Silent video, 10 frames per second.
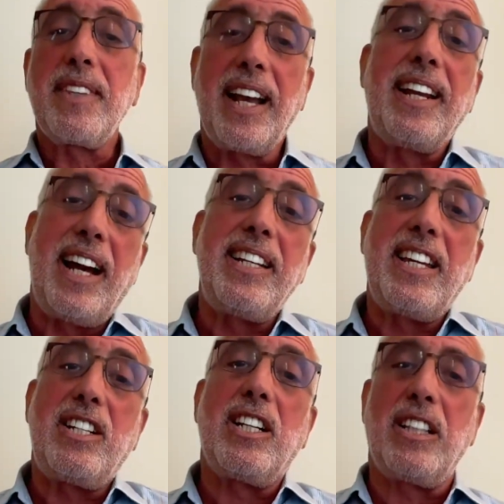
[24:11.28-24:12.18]
And I
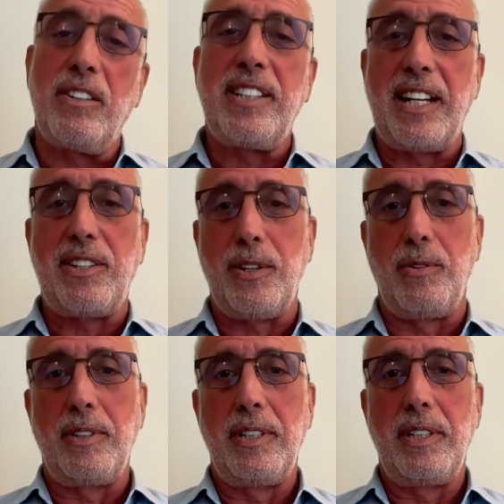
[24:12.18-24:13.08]
needed to learn that too.
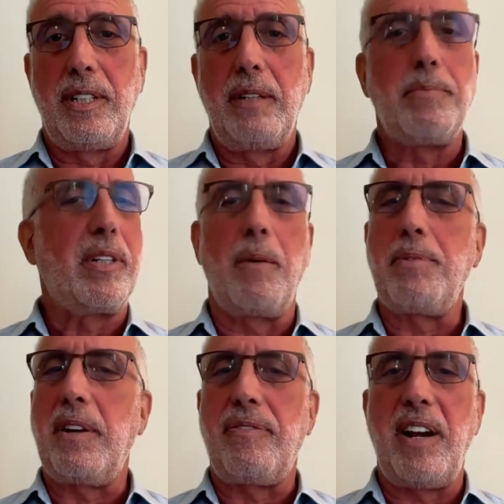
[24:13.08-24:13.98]
But don't
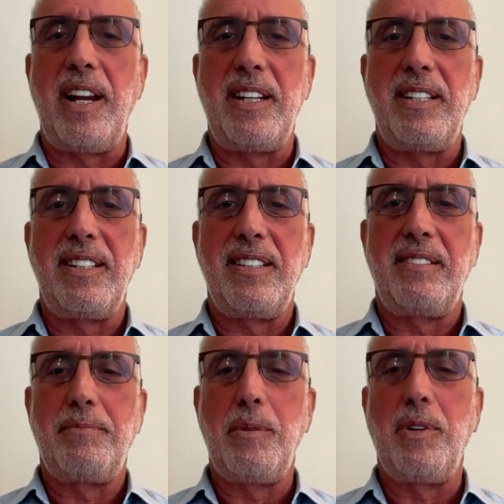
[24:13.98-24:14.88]
be afraid.
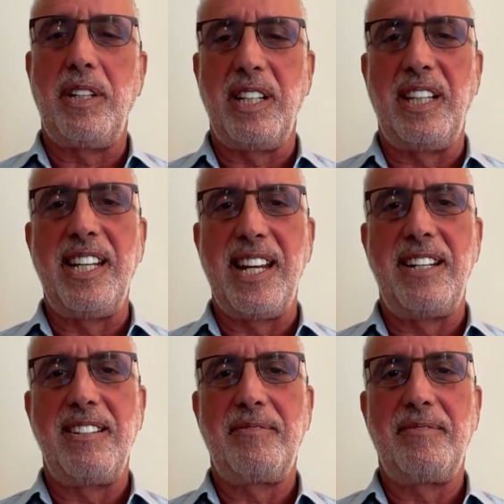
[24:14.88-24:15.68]
Be willing to lean in.